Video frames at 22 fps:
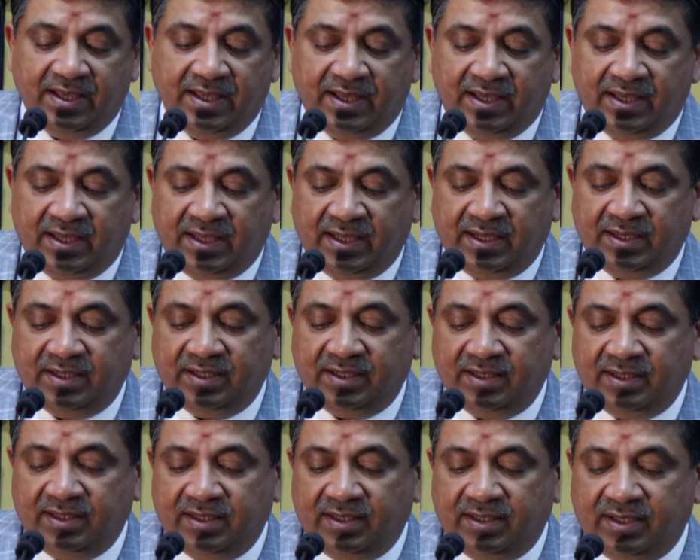And
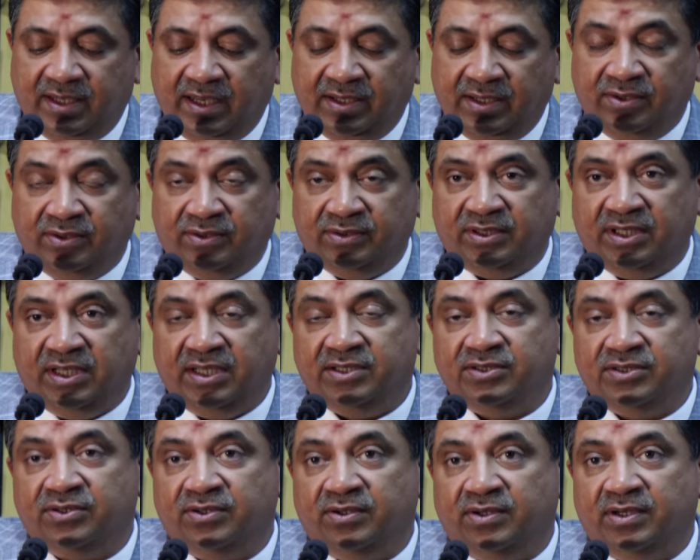I don't think
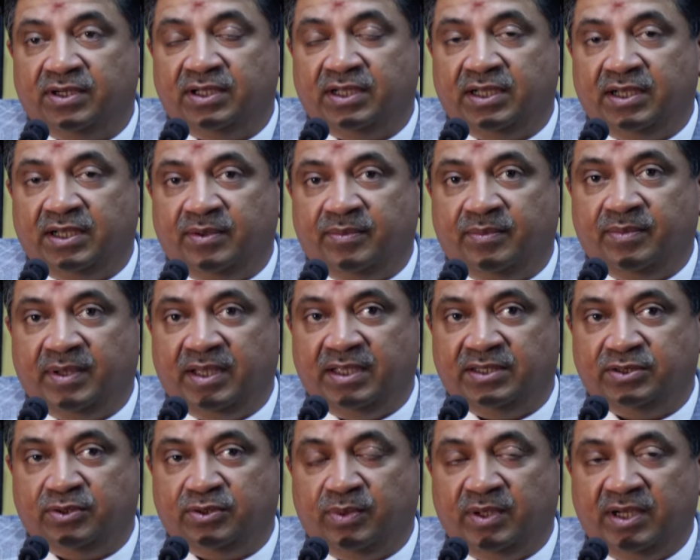it's going to come
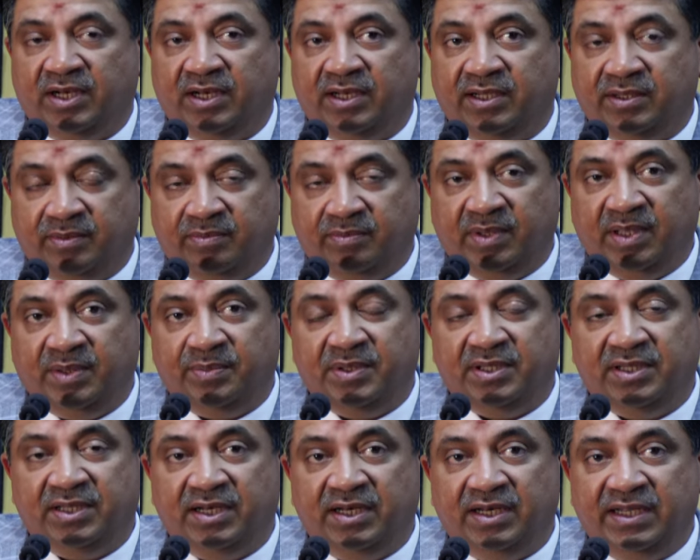as quickly. Maybe
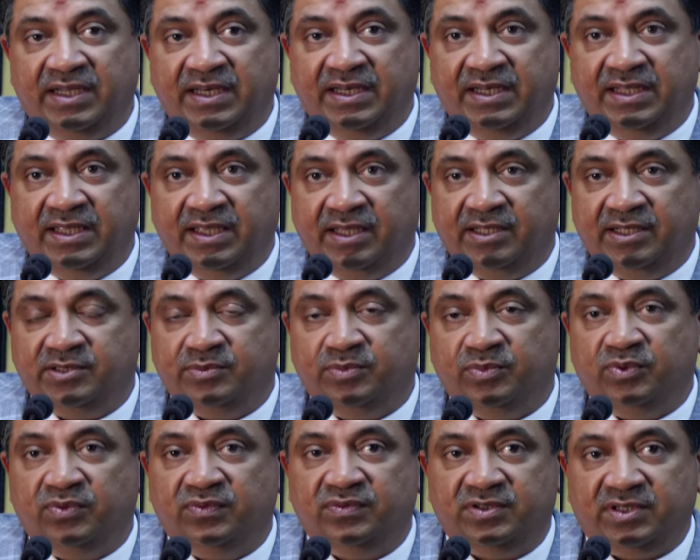the leading edge
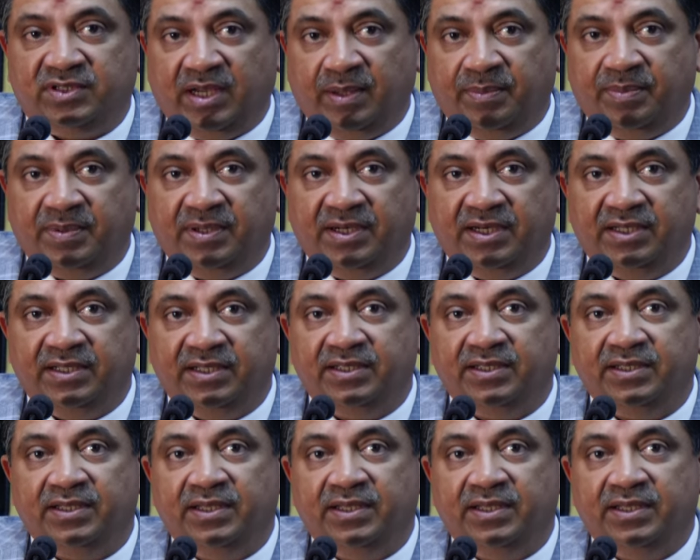moves rapidly.